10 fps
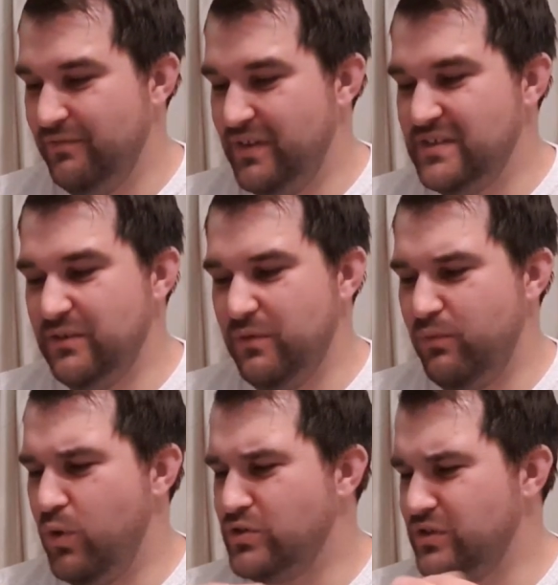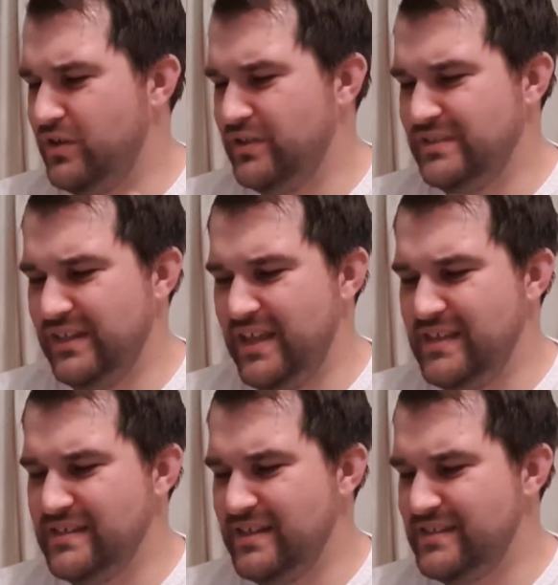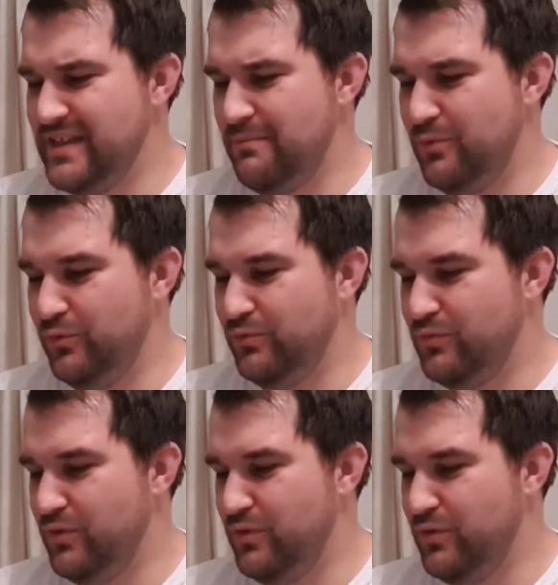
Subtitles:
Fitting with watchtowers and easily assembled